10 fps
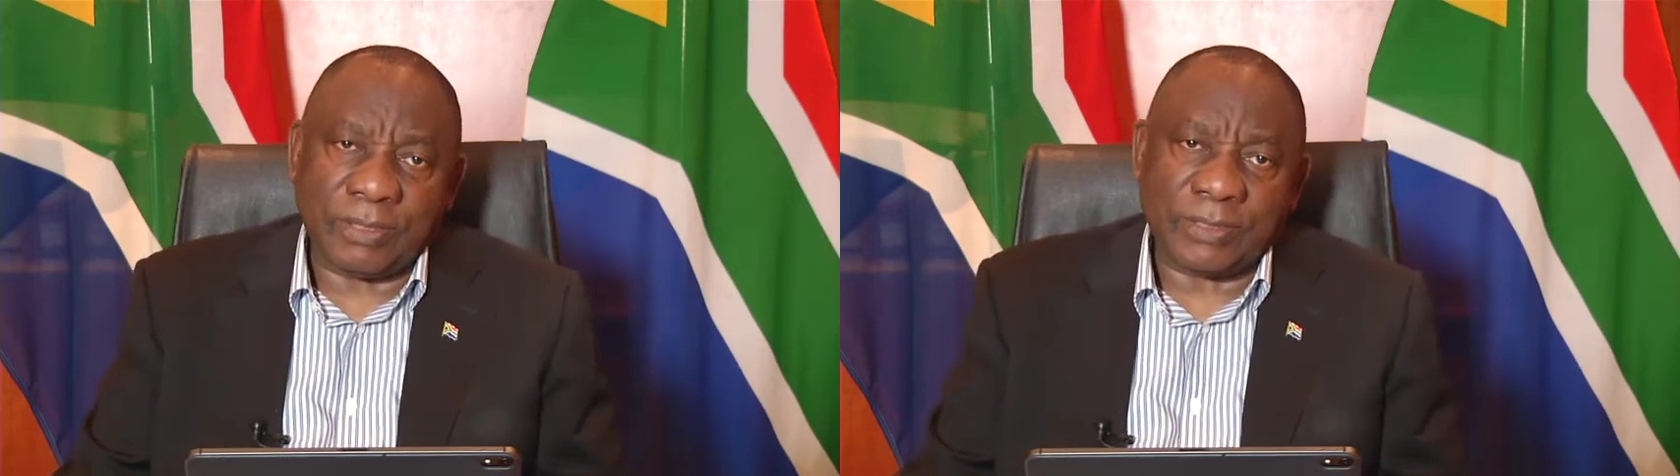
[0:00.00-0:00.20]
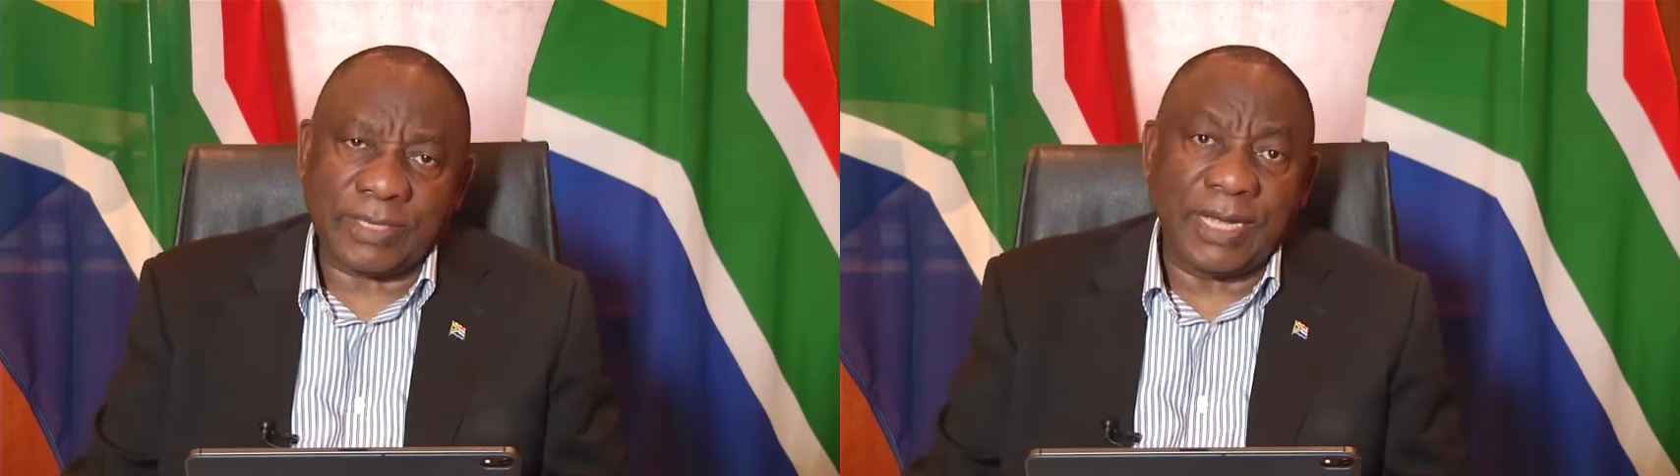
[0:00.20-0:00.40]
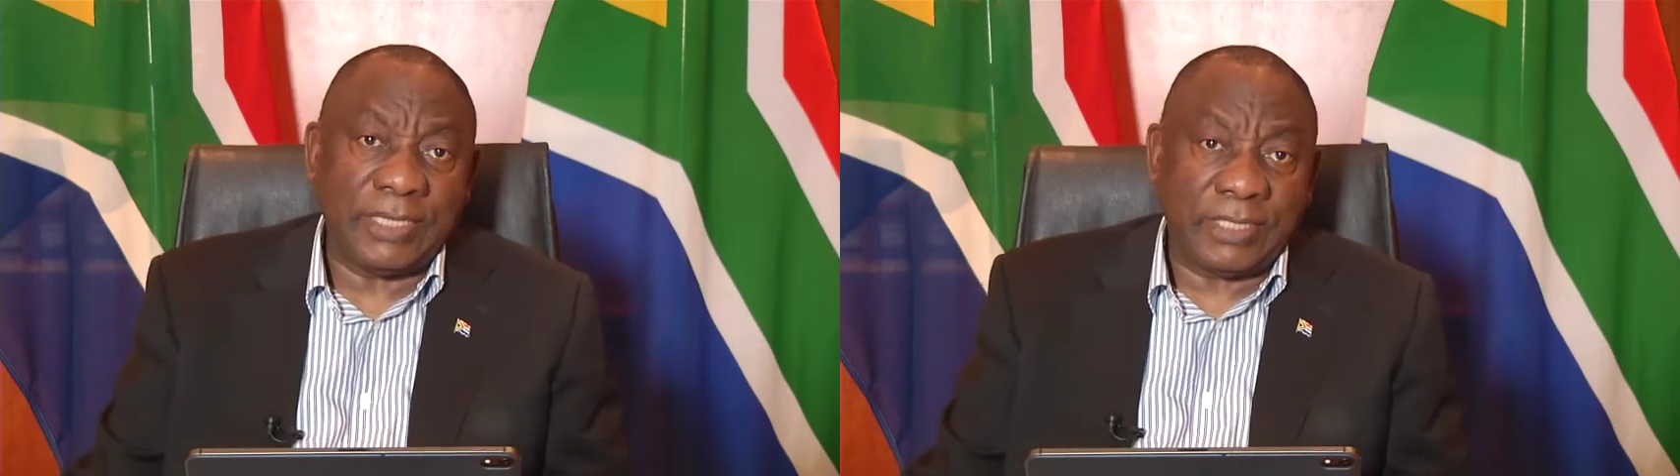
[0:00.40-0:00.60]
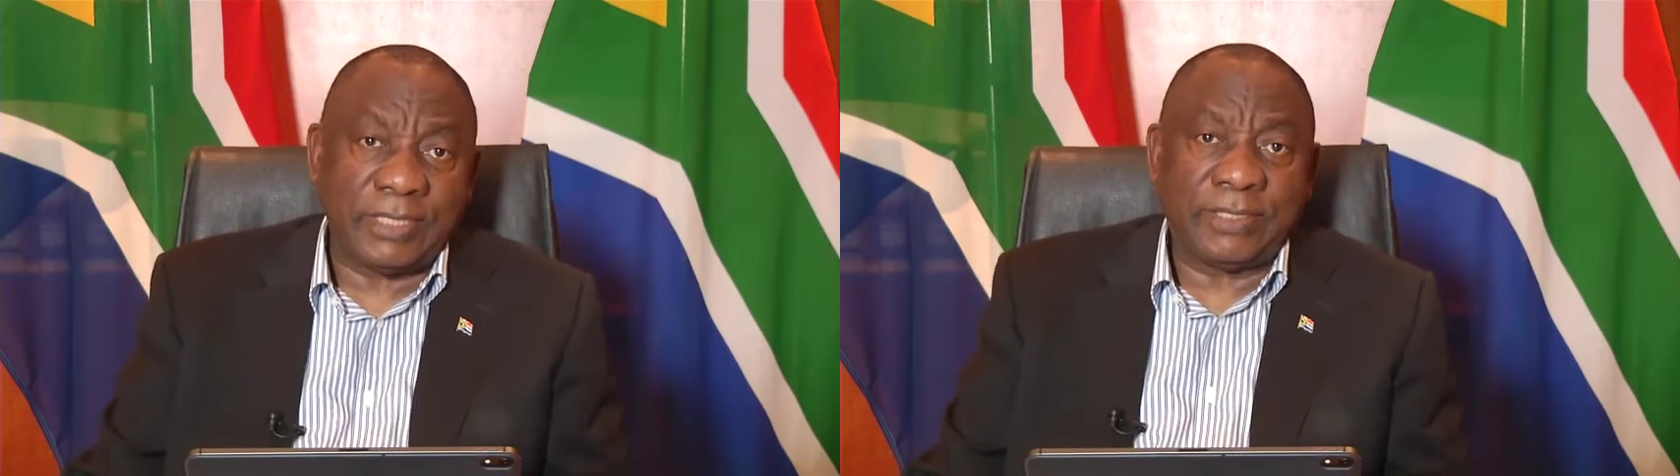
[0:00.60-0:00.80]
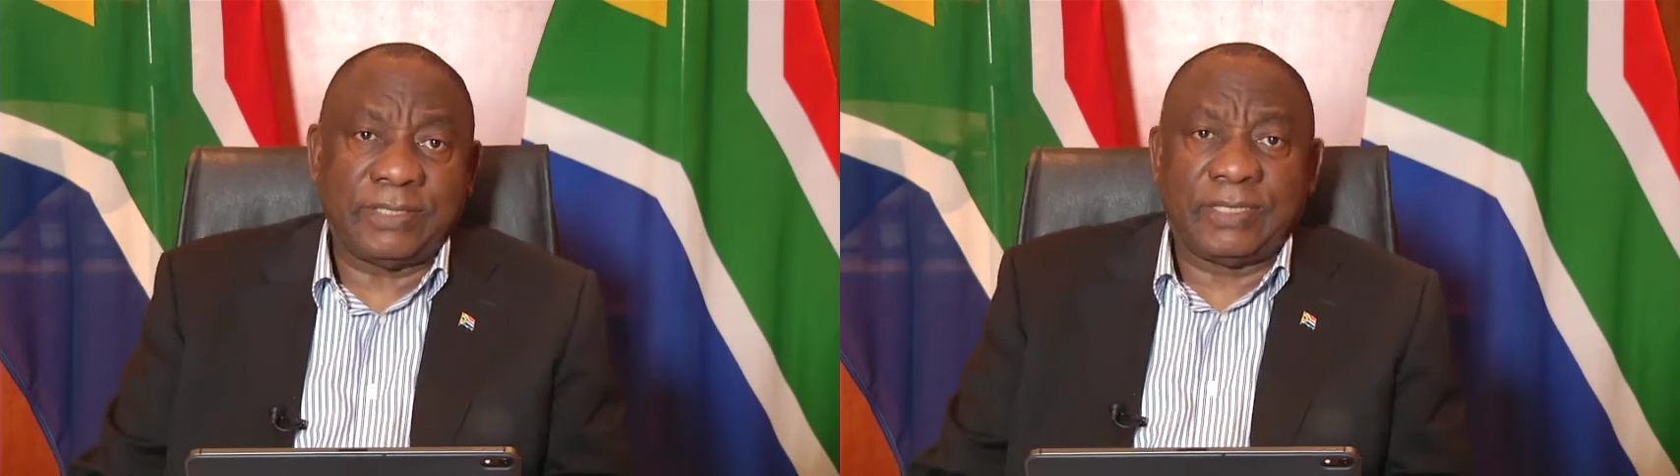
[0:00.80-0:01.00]

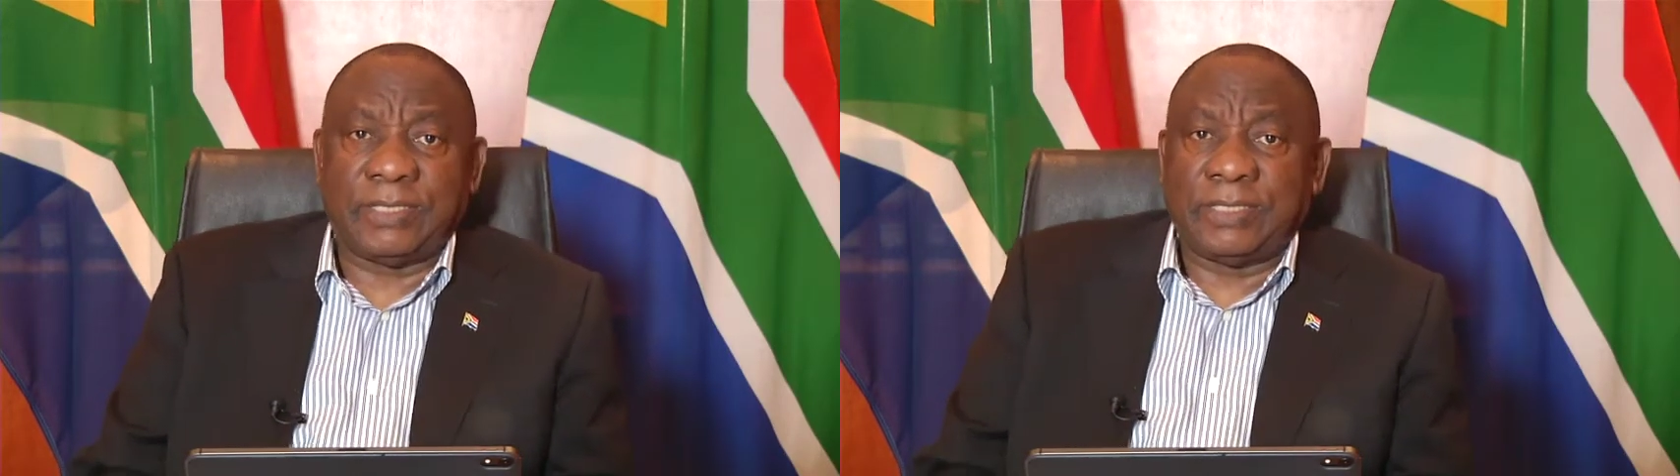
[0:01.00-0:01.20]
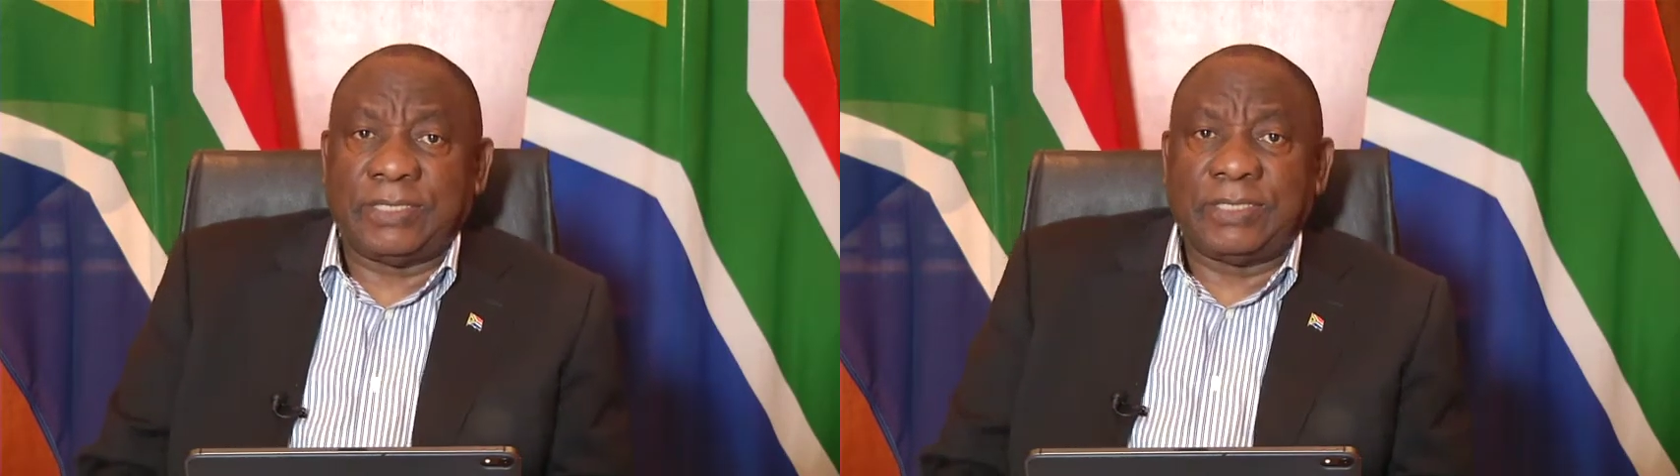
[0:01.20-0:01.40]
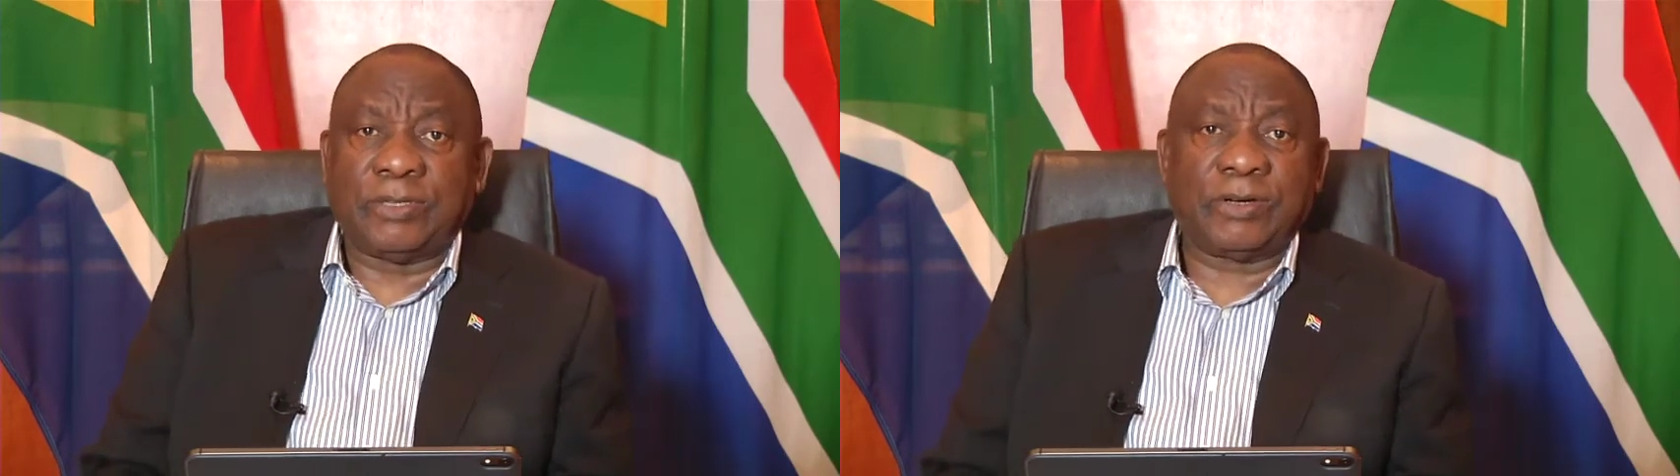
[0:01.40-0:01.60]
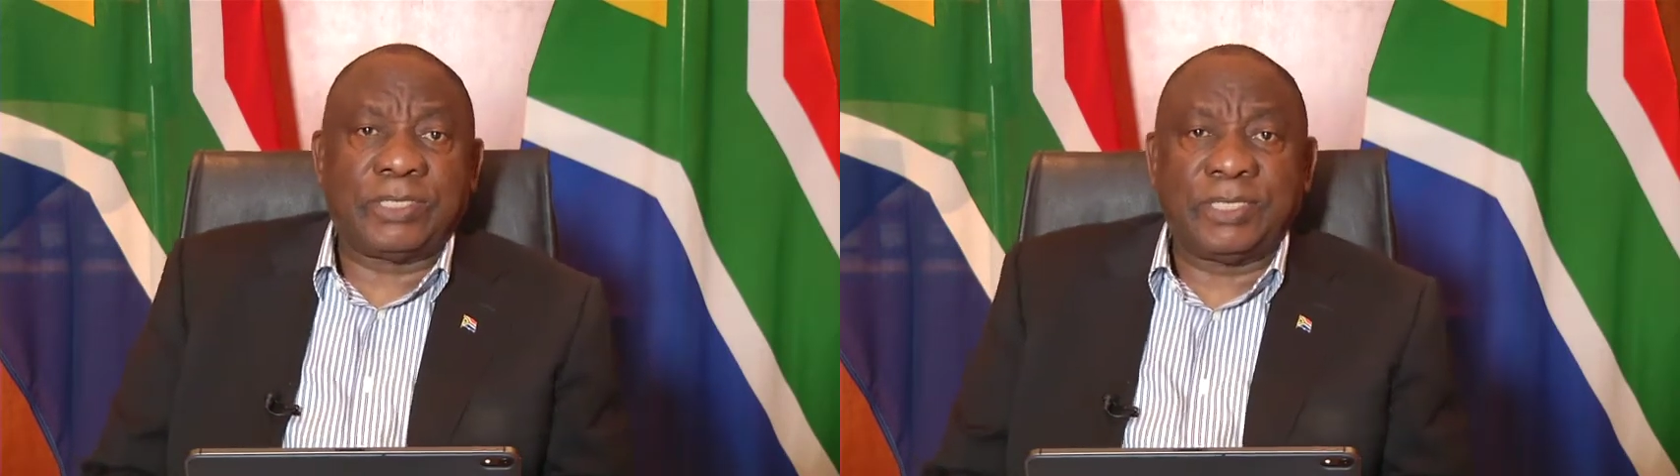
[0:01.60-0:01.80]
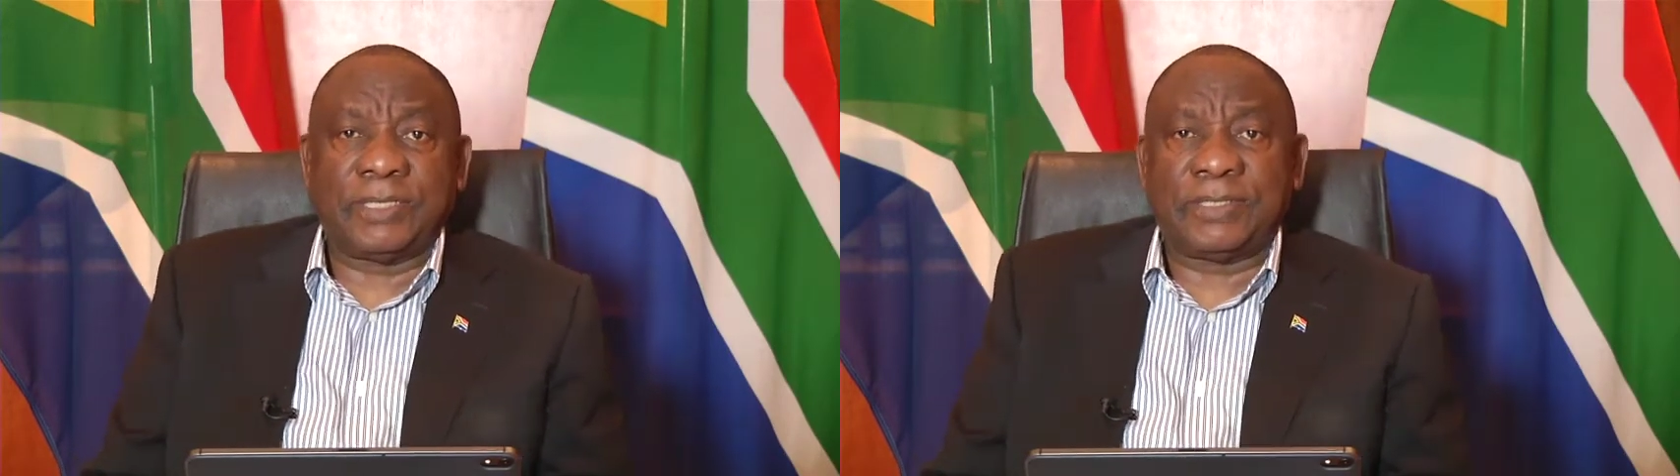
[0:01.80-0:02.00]
scientists and
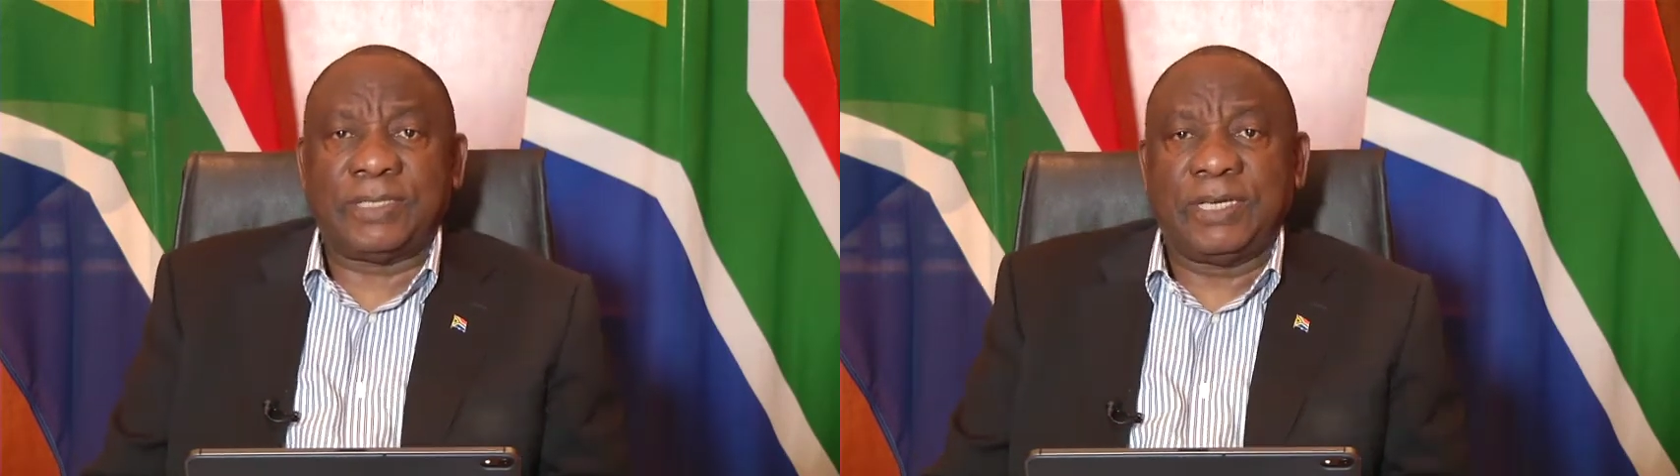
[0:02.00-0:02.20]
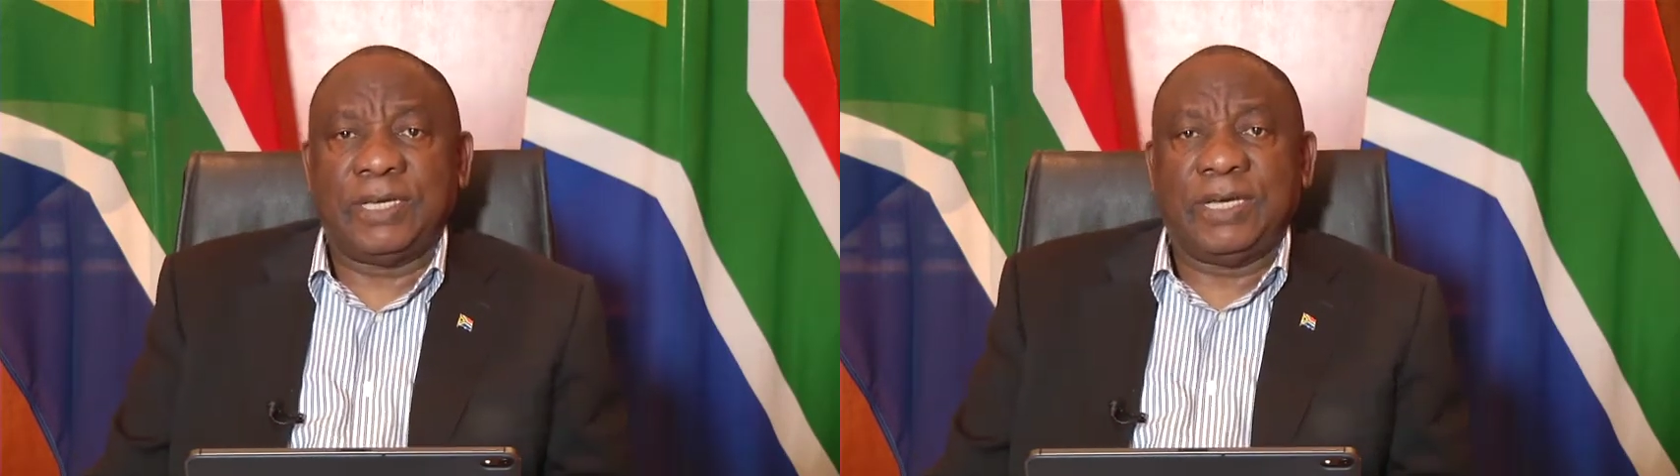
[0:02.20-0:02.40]
doctors